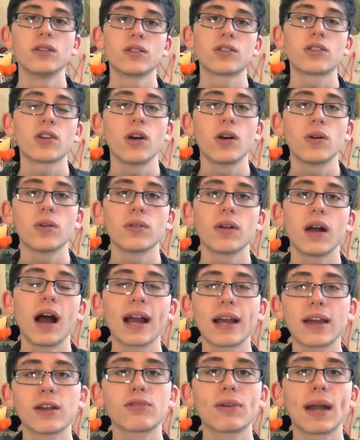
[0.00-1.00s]
So
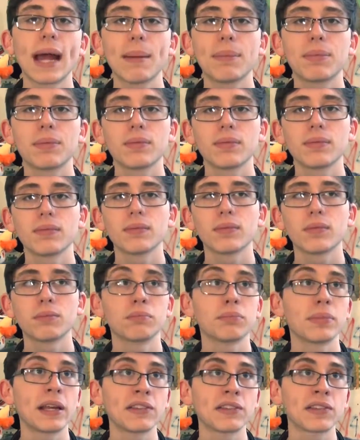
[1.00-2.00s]
I could rap
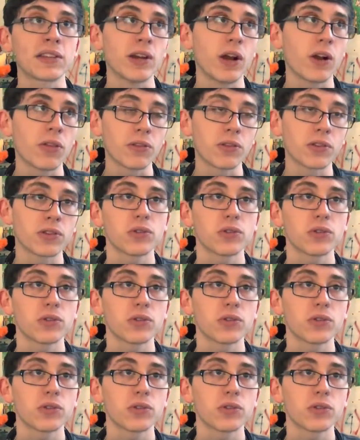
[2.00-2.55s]
basically on the